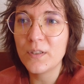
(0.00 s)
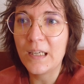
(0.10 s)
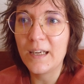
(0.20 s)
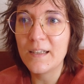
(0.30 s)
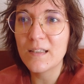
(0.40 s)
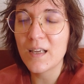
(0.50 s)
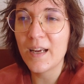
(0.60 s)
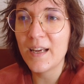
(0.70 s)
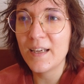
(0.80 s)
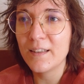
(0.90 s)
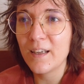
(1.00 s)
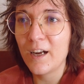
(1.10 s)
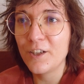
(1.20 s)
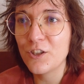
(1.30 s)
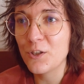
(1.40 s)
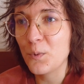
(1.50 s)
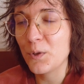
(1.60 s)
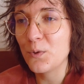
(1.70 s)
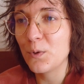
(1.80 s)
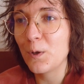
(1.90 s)
days and I just
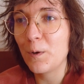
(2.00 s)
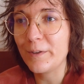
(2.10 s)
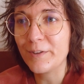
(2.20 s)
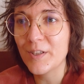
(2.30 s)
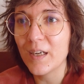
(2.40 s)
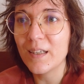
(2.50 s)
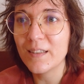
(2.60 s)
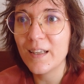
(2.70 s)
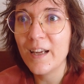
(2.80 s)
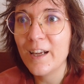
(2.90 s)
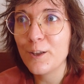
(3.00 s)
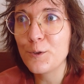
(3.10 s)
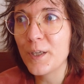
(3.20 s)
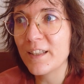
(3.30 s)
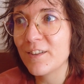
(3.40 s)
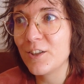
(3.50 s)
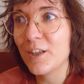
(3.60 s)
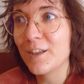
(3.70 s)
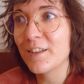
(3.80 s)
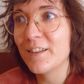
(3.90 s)
want to go outside, look at the
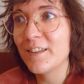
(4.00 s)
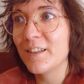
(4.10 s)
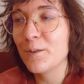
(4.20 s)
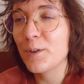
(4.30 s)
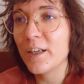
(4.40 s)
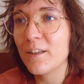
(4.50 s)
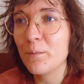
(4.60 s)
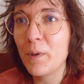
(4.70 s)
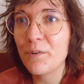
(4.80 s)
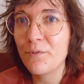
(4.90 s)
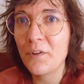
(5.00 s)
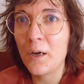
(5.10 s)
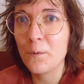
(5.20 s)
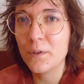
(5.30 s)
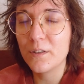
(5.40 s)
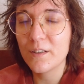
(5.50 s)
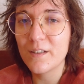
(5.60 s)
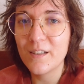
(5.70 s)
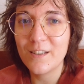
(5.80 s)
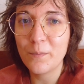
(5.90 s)
garden, look at my
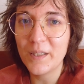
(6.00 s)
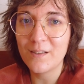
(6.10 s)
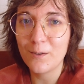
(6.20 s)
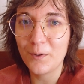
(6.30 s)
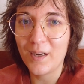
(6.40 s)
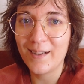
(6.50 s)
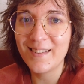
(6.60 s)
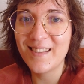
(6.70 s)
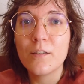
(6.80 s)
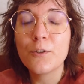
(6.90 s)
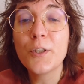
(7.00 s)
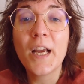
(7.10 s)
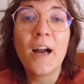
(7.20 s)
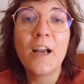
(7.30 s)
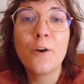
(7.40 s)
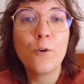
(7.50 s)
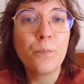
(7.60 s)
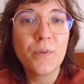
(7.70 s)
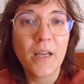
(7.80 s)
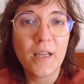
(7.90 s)
flowers. It's been so nice. So yeah, I
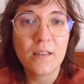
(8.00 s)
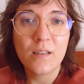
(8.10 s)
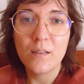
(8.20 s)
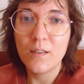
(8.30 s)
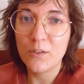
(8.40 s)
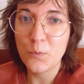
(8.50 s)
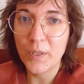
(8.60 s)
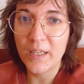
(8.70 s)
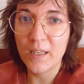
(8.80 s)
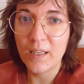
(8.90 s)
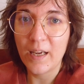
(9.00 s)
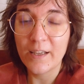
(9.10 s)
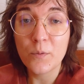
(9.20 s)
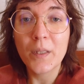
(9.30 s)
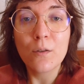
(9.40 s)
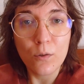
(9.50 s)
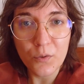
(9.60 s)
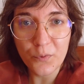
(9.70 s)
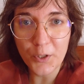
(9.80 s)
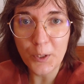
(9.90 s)
hope that this week has been good
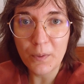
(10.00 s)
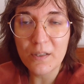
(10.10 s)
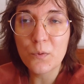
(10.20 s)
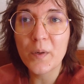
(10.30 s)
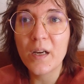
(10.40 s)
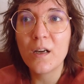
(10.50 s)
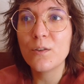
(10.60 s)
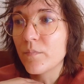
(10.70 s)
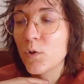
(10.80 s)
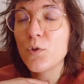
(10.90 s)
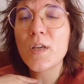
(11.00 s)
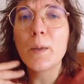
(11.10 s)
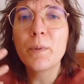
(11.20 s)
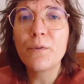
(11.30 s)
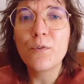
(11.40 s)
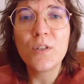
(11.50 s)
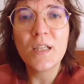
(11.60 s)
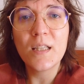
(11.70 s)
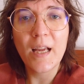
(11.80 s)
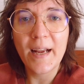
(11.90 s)
for you as well. Do tell me if you
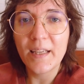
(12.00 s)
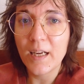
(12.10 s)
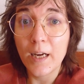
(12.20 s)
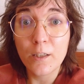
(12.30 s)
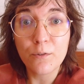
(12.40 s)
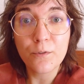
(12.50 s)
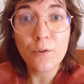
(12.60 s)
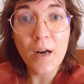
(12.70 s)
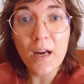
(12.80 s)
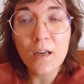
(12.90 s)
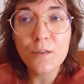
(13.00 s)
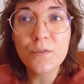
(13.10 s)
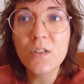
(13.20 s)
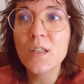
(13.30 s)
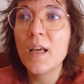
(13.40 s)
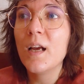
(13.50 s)
did any kind of crafts.